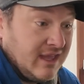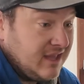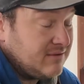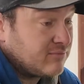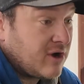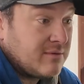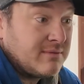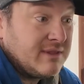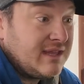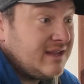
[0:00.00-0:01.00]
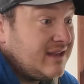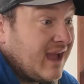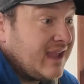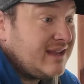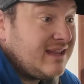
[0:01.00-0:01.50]
in probably
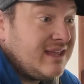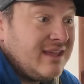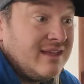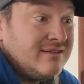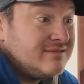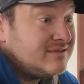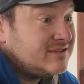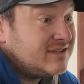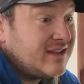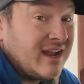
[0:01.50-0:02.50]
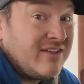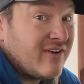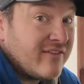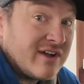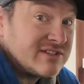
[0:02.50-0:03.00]
90 to
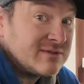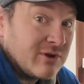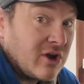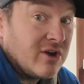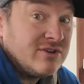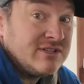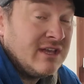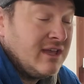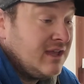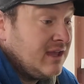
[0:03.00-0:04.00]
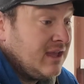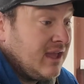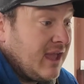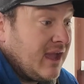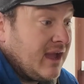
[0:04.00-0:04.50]
95 customer cars,
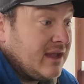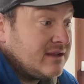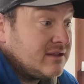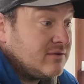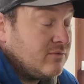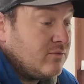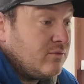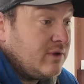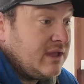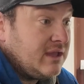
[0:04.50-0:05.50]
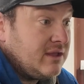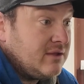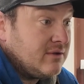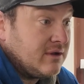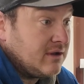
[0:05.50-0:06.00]
and
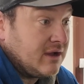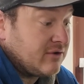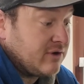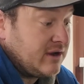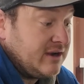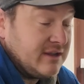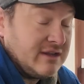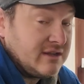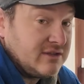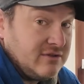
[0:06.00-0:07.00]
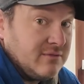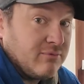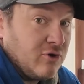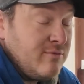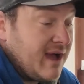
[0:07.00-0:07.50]
we accredited it to the
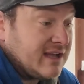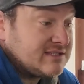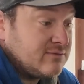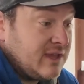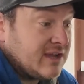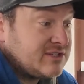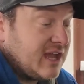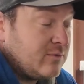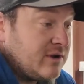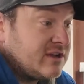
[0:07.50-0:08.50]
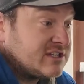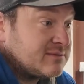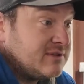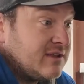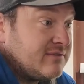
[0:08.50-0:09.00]
ProMax. We actually had one
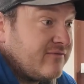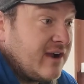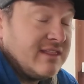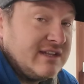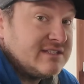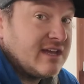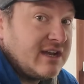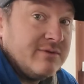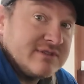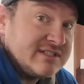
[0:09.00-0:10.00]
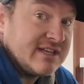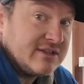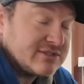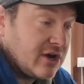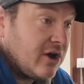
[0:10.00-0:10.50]
customer that finally decided he was going to
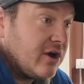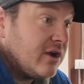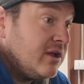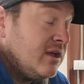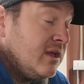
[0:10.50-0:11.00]
sell his car,